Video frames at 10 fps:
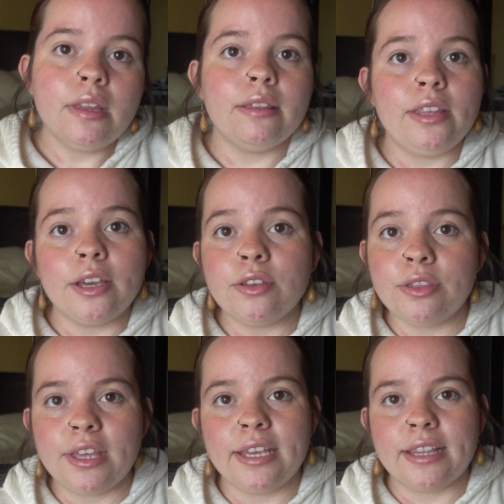The other
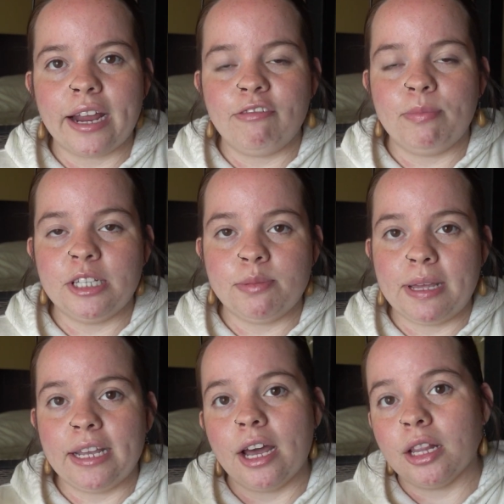thing that I've been
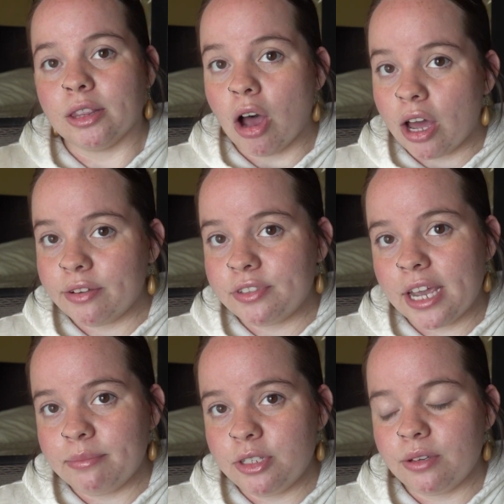spending a lot of
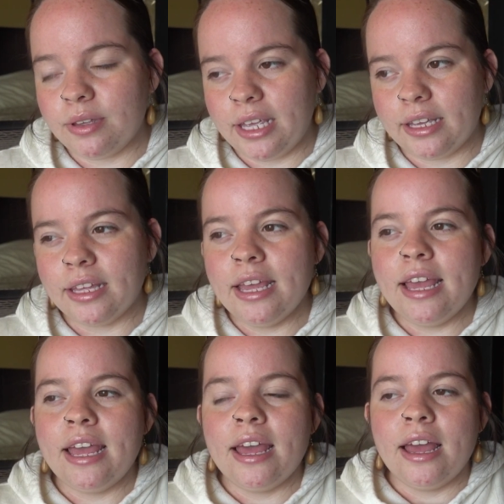time doing
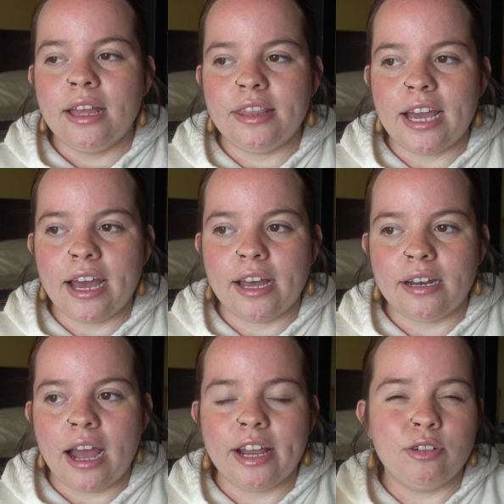
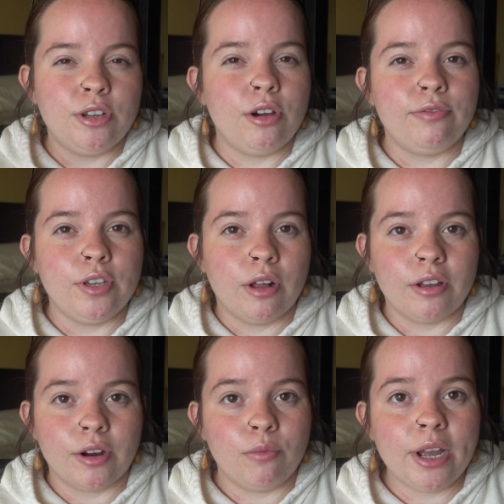that I don't know if y'all
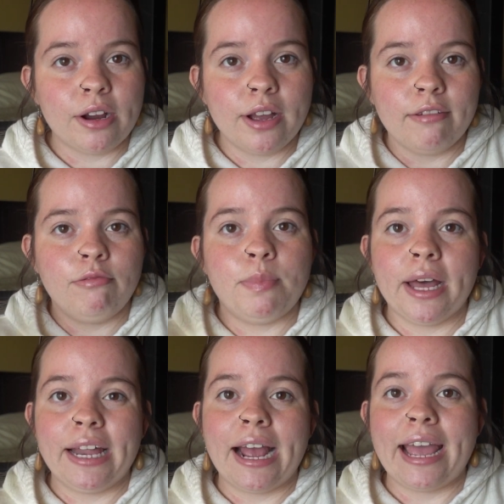are aware of,
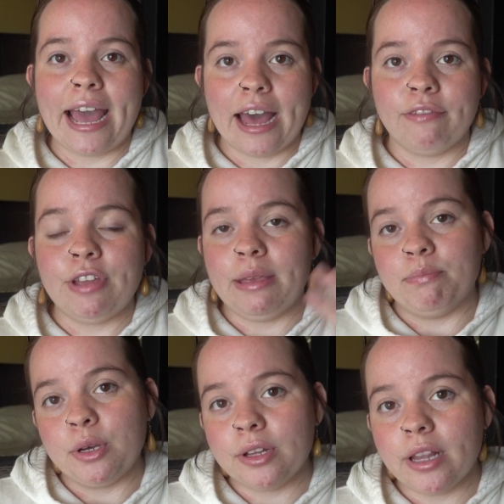but I have a
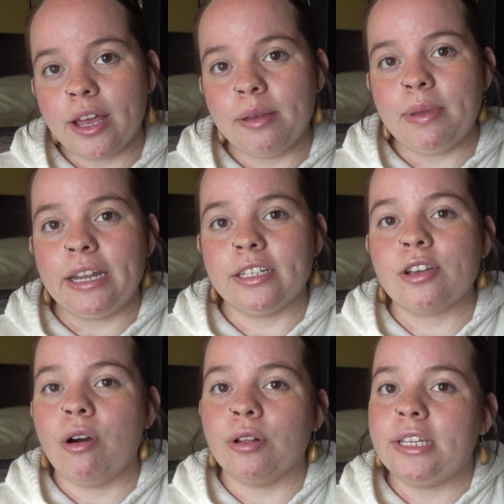book club and it's
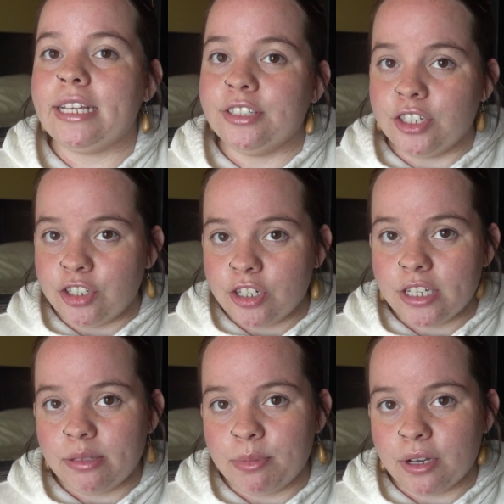called
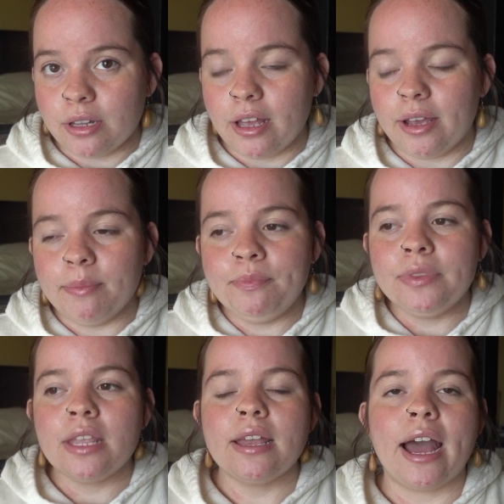Indigenous Book Club.
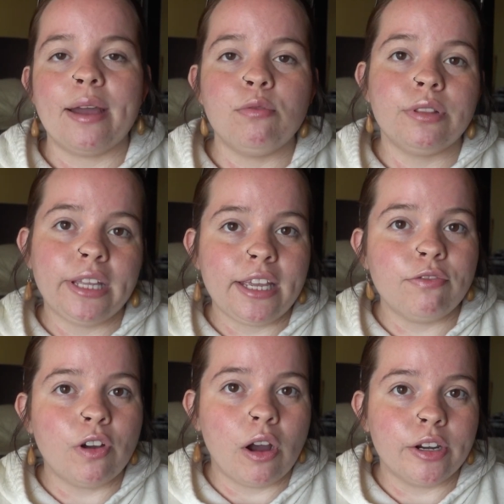I will
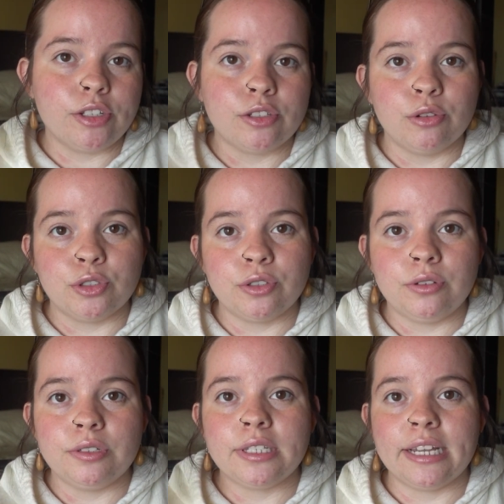leave our
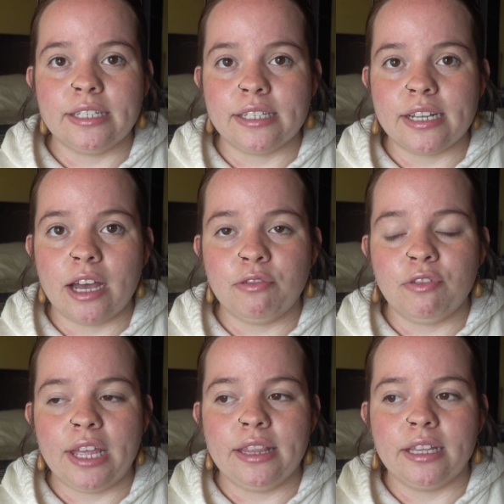socials and stuff
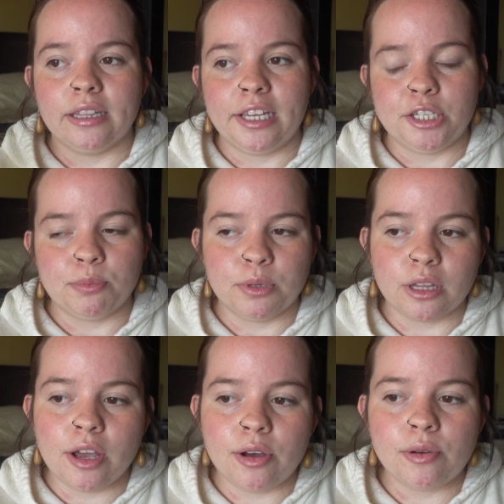in the links
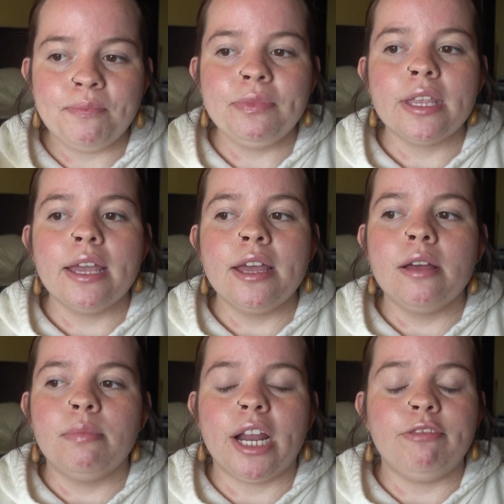below,
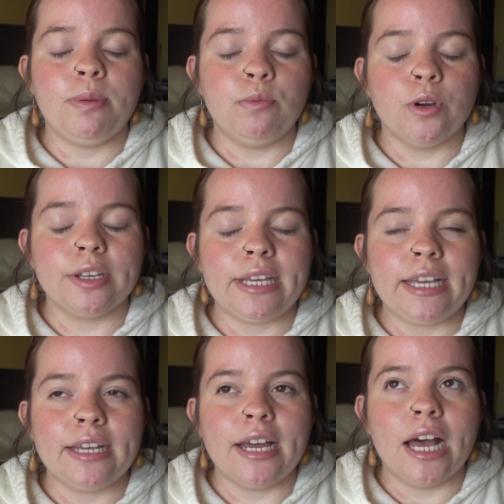but I've been
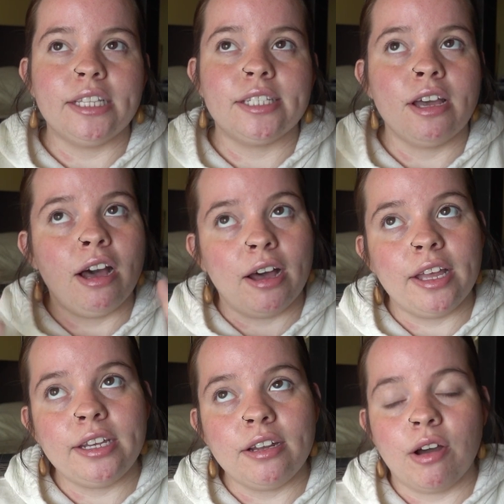working a
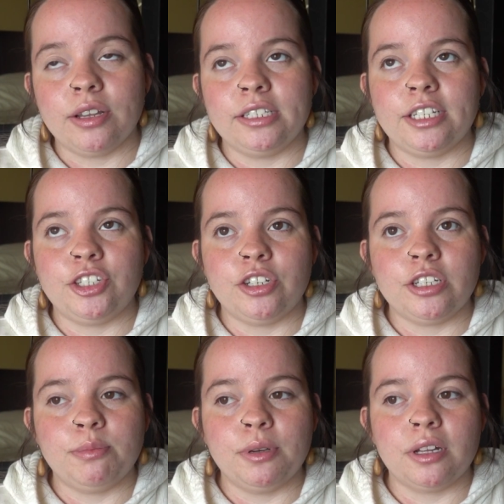ton on
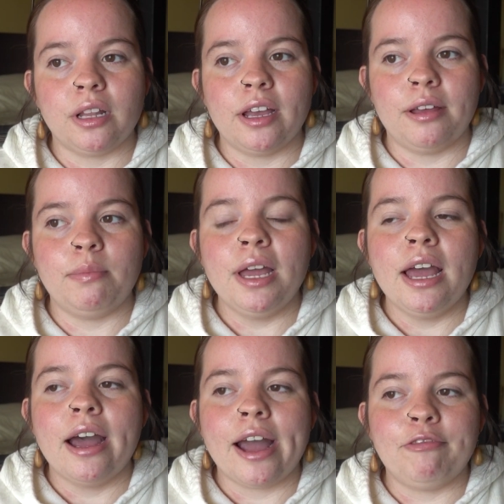Indigenous Book Club.
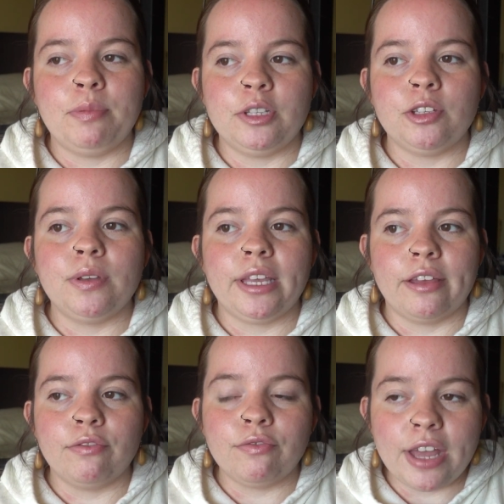I've been doing
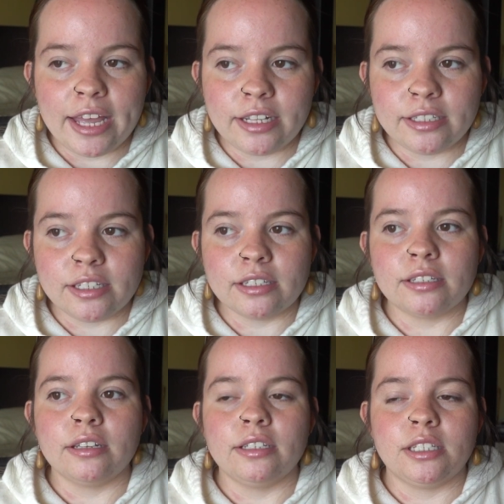
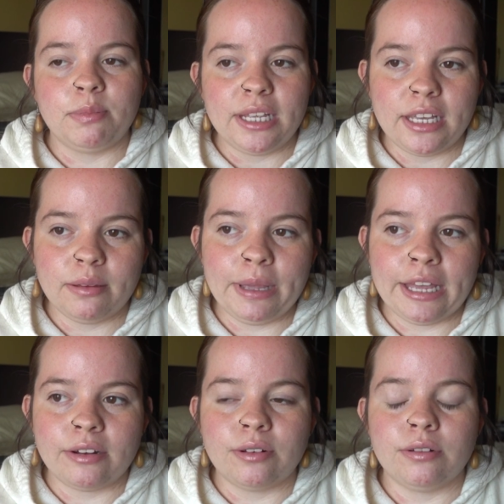events, speaking
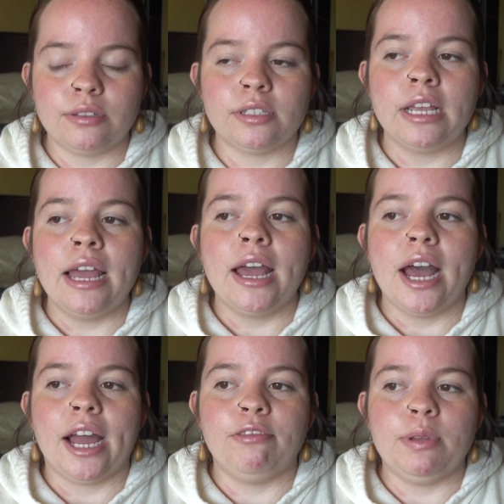panels,
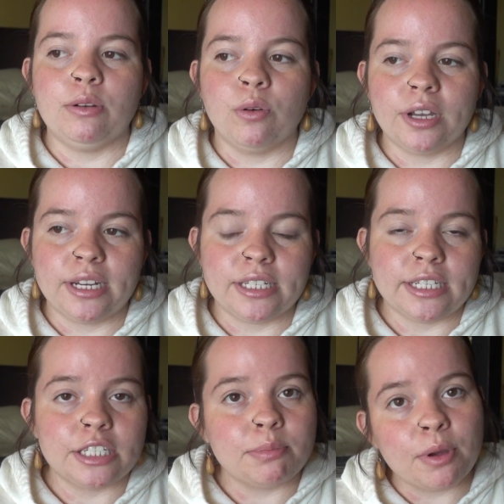I've been
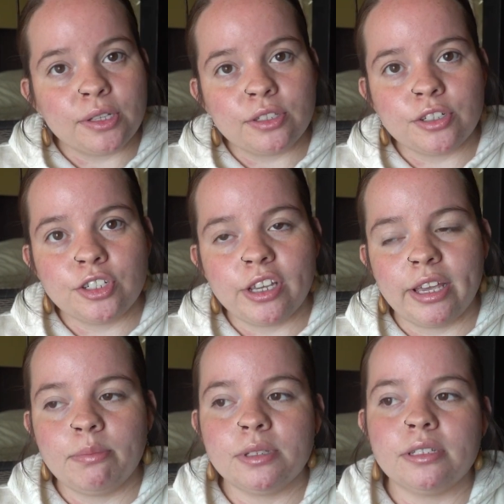organizing
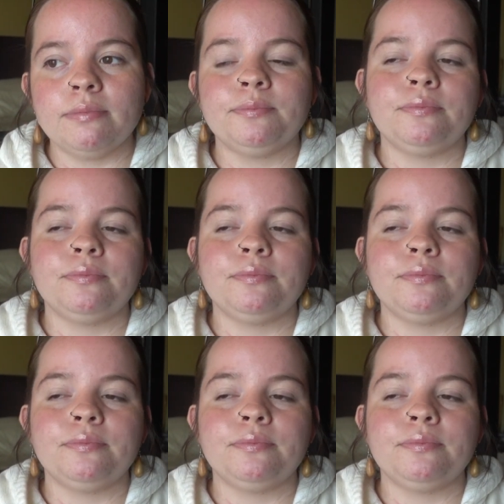sponsorships,